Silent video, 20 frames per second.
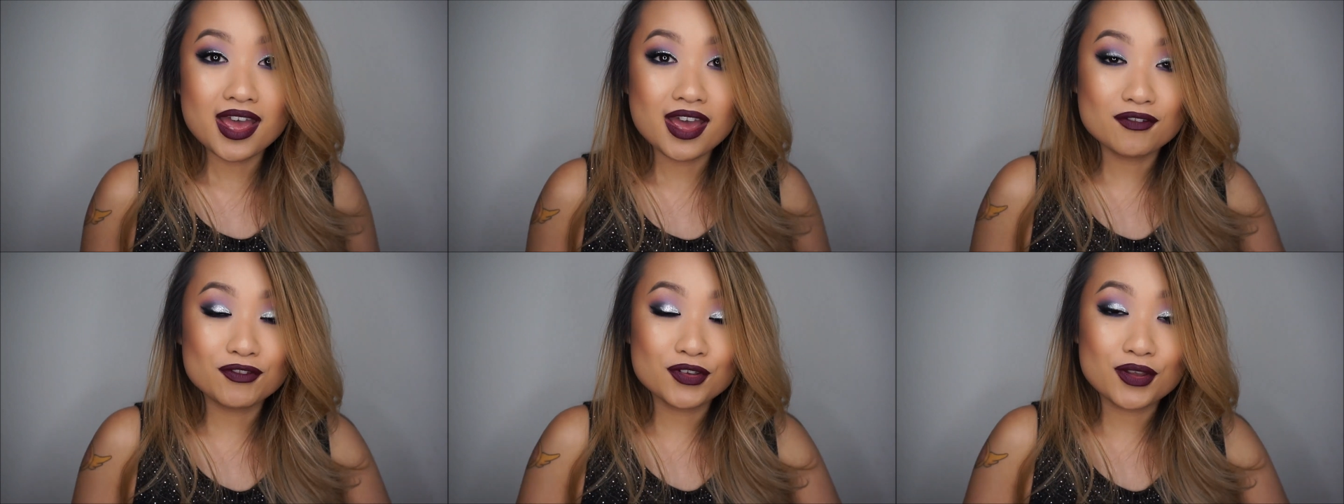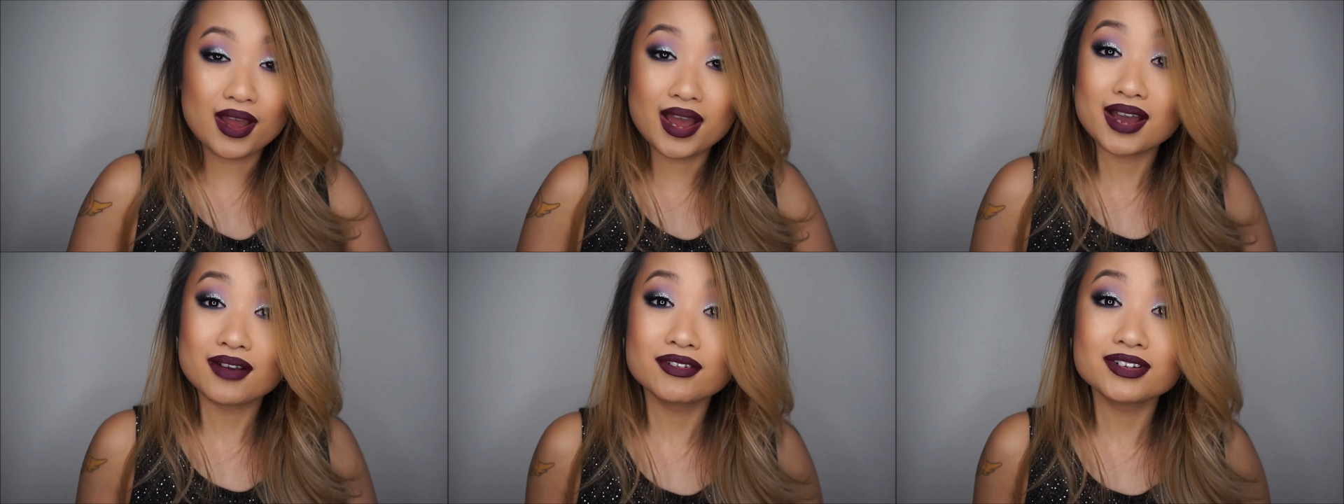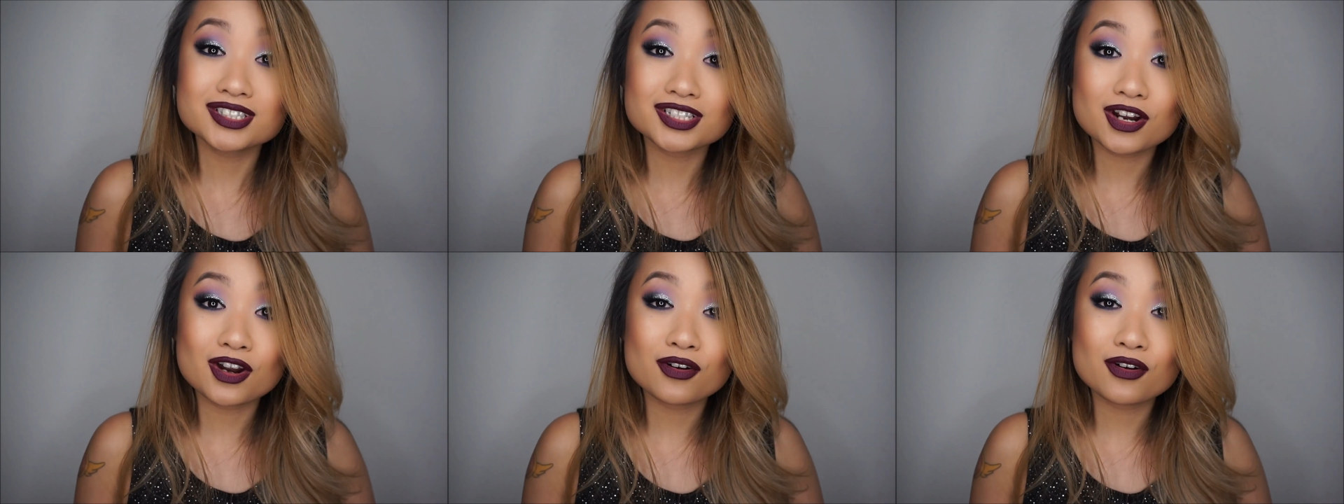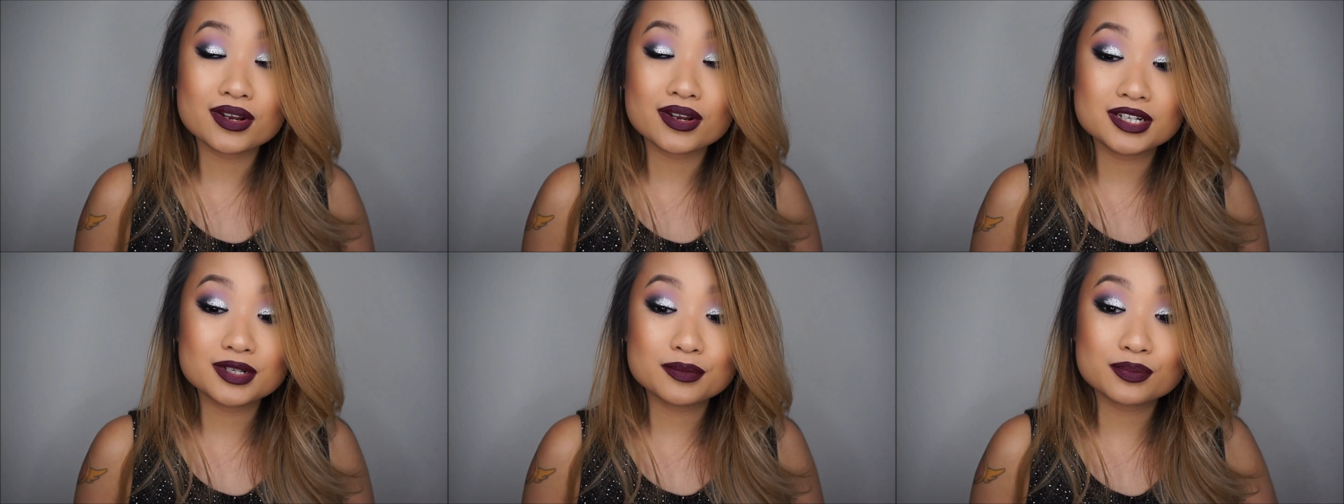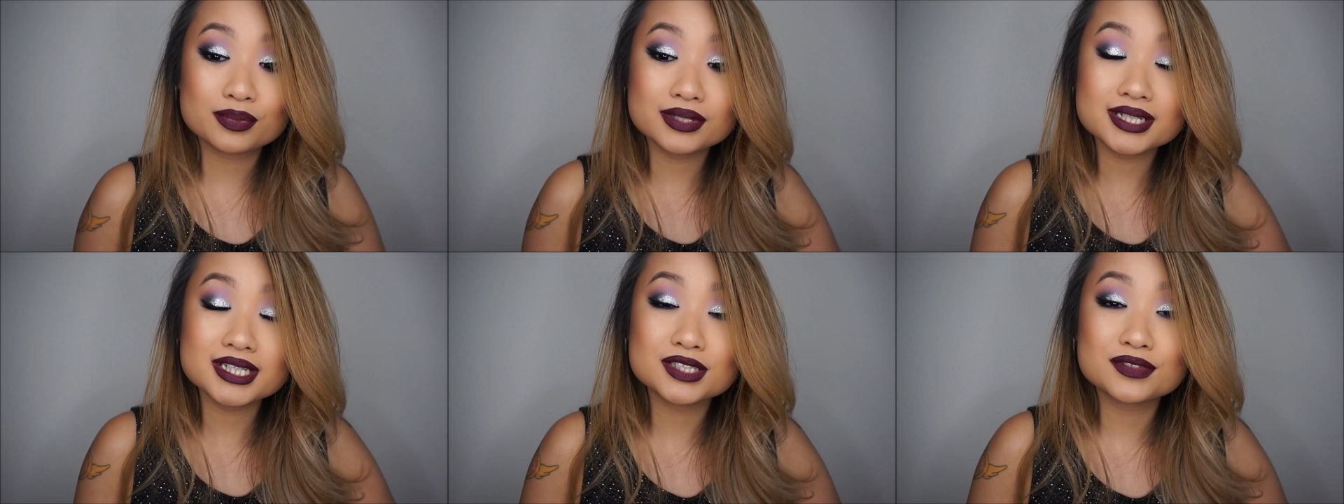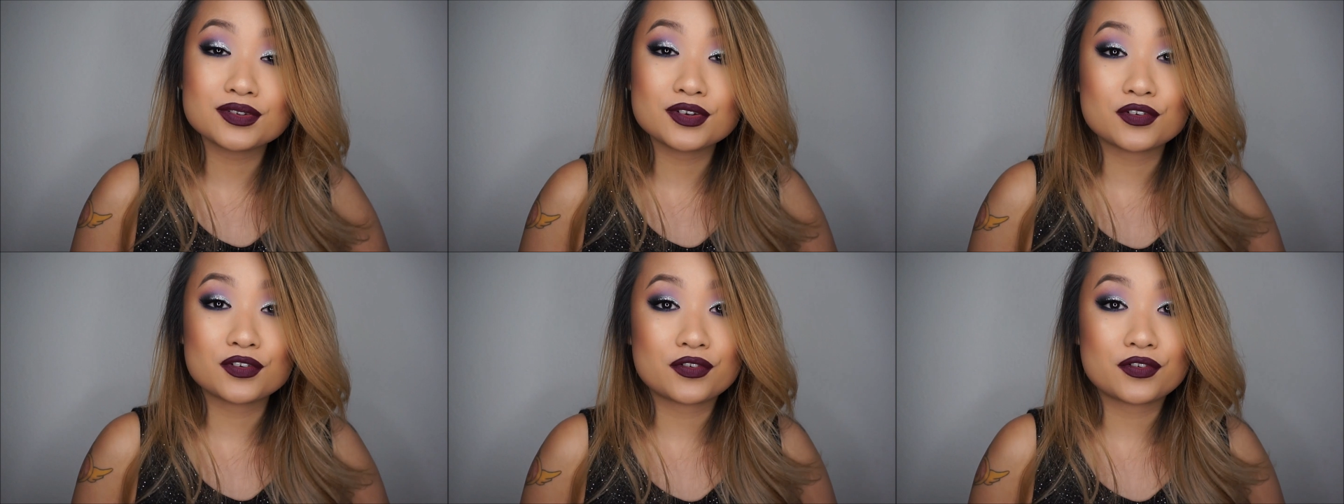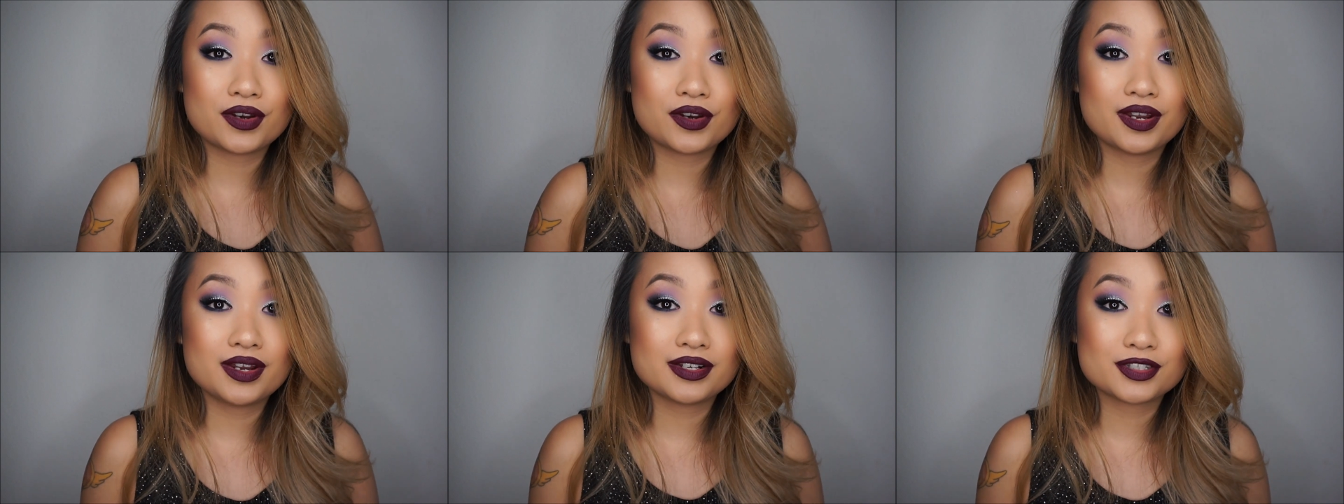if you haven't already, please feel
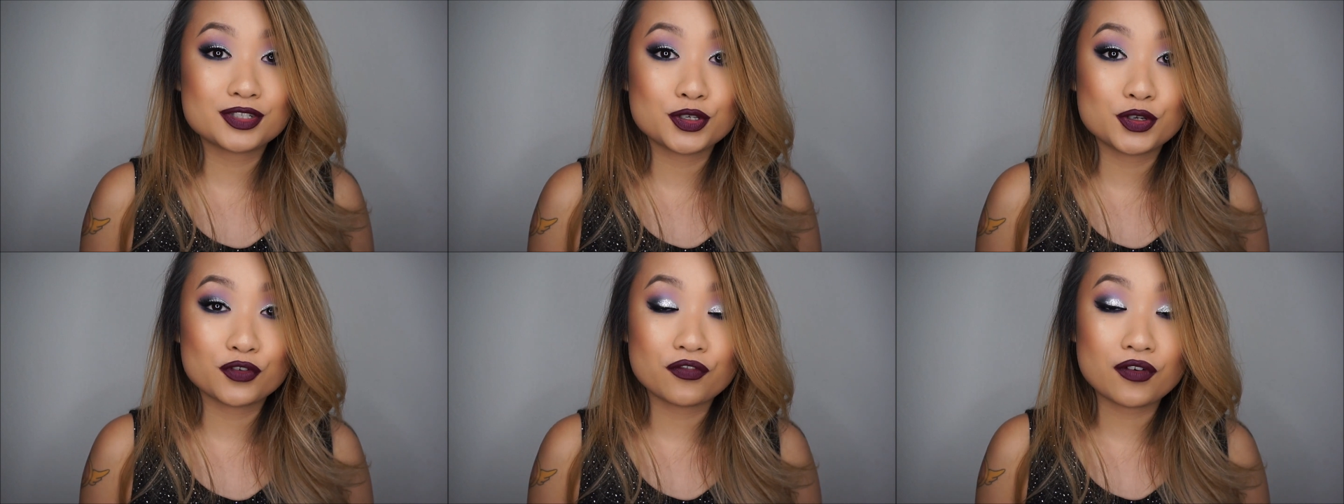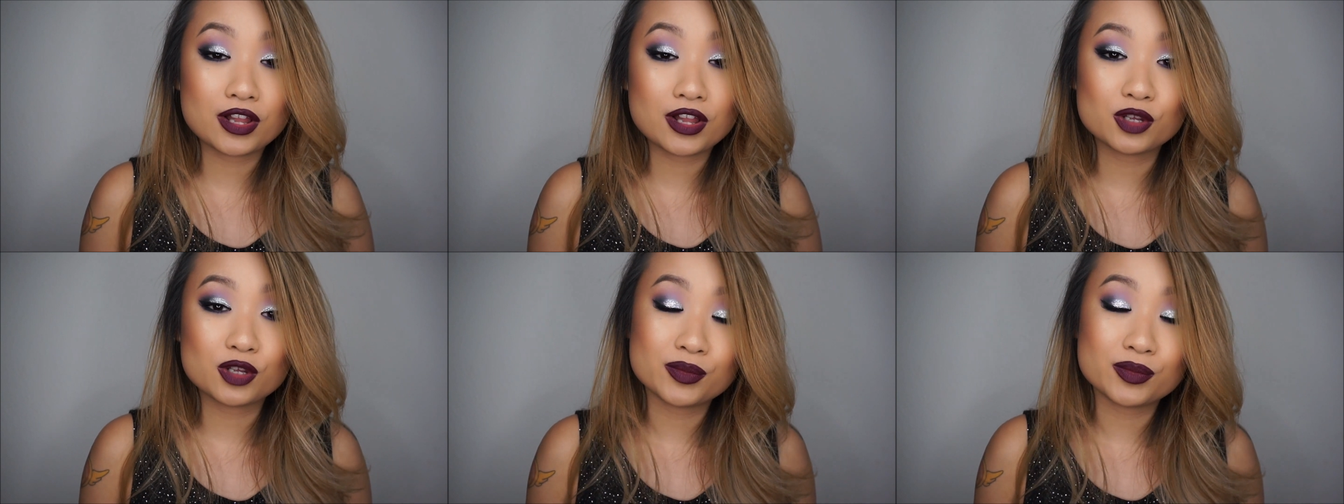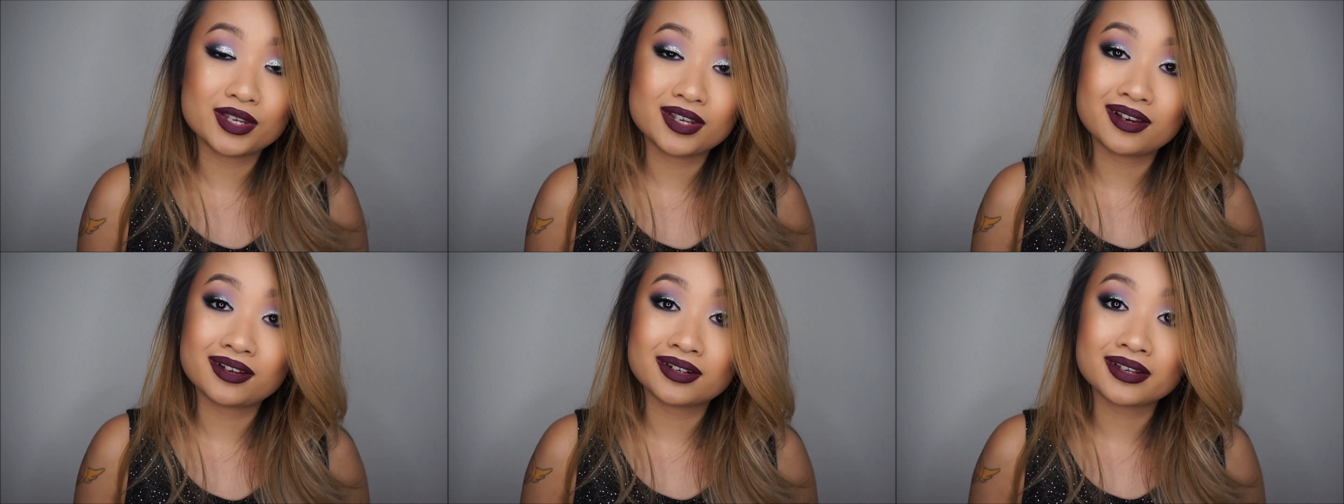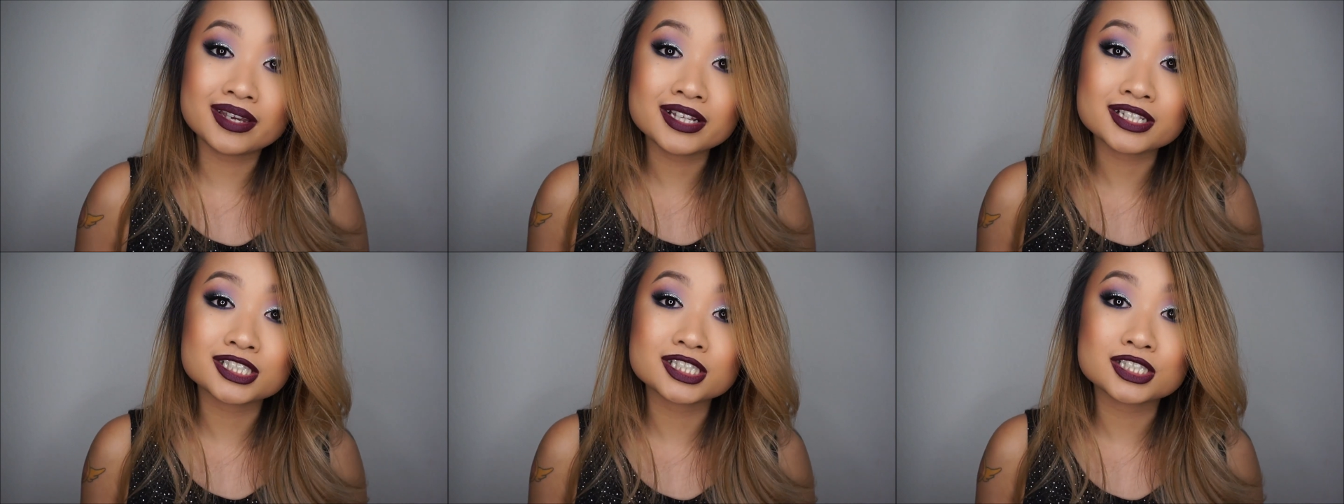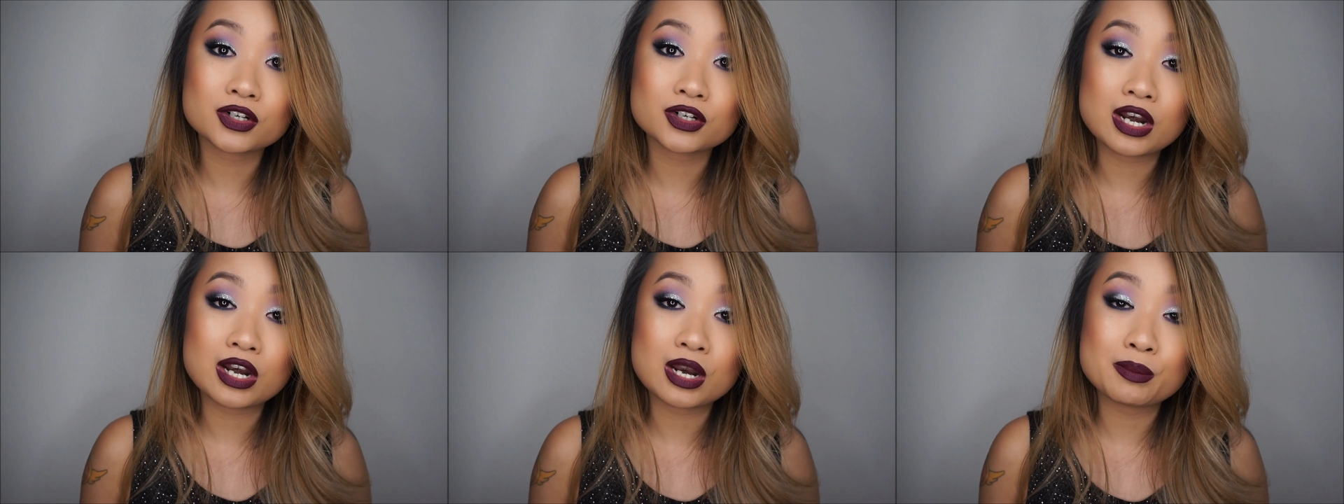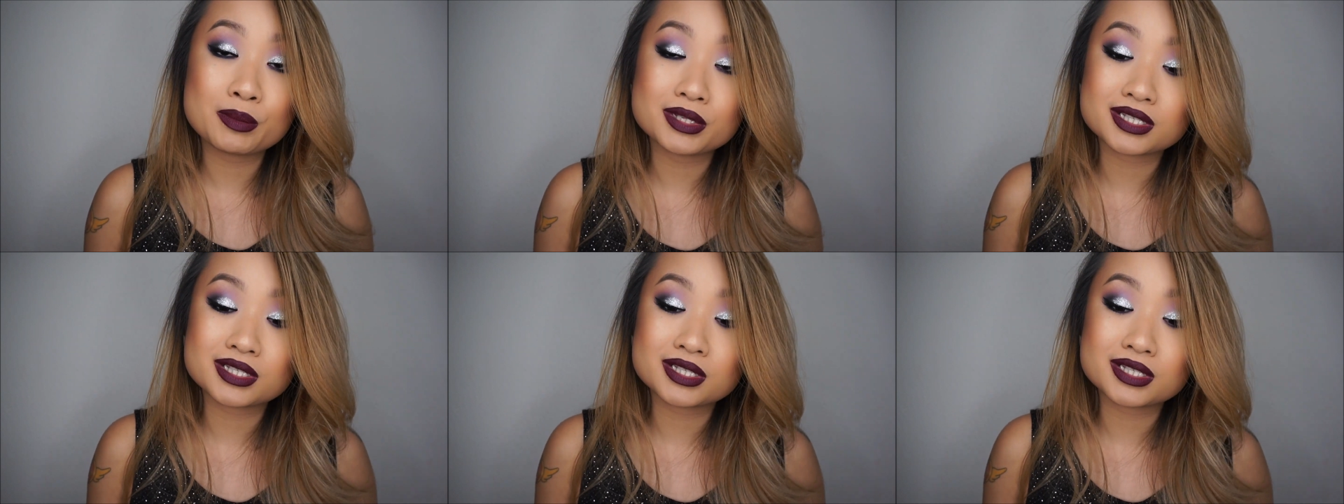free to follow me on Instagram.